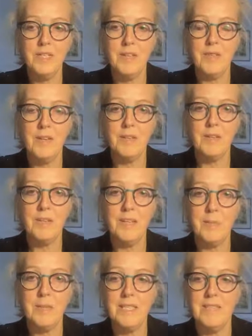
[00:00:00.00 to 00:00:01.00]
which I found a
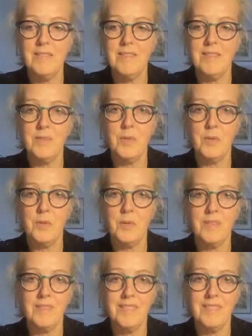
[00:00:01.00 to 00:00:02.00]
little bit difficult
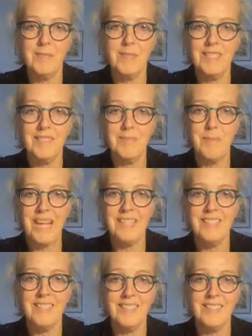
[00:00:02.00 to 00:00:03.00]
to answer. It means
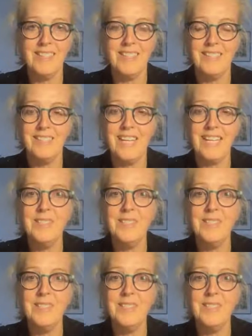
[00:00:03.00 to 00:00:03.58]
pending, doesn't it?